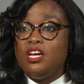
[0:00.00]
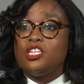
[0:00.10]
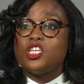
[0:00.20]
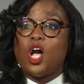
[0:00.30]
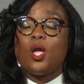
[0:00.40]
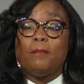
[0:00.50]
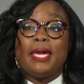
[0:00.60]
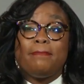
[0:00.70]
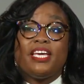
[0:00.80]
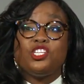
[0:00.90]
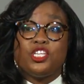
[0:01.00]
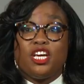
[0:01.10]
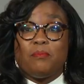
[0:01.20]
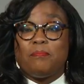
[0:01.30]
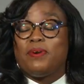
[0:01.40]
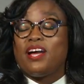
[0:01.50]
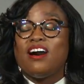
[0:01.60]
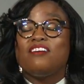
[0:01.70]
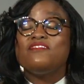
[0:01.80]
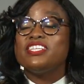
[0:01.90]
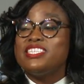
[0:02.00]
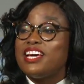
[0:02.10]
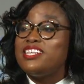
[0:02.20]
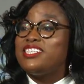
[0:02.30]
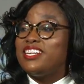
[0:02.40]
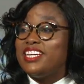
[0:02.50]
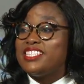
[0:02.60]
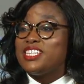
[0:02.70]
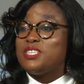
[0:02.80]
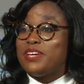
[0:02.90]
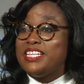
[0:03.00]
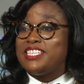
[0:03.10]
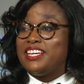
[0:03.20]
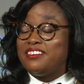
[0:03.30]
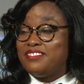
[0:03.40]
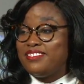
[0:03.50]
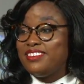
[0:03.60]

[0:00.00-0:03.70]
Talk may be cheap, but conversation is expensive.